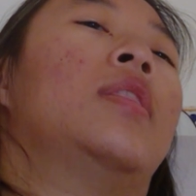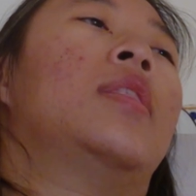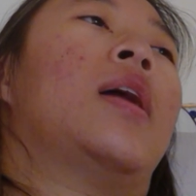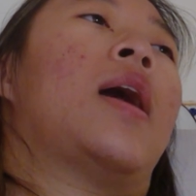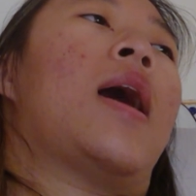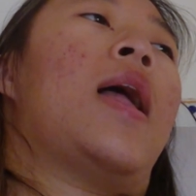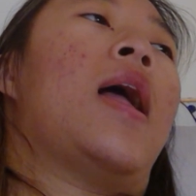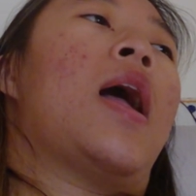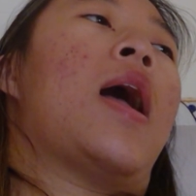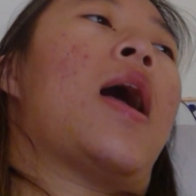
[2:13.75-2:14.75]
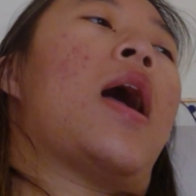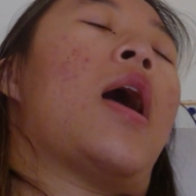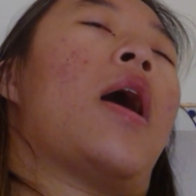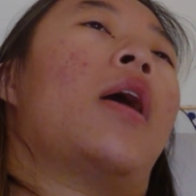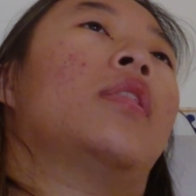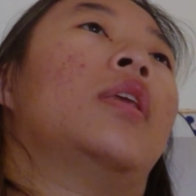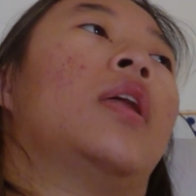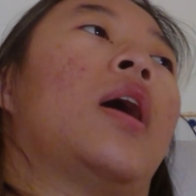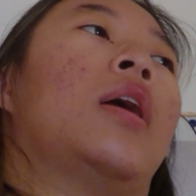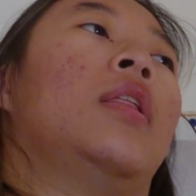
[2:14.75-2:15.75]
that I,
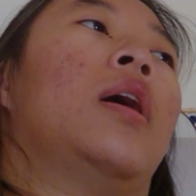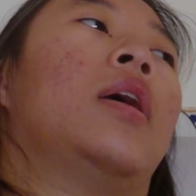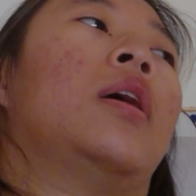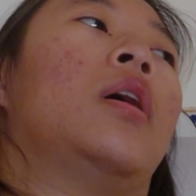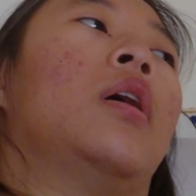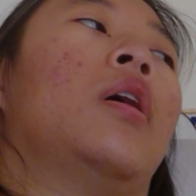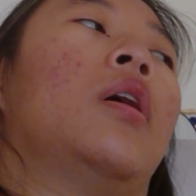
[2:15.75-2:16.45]
that I, like,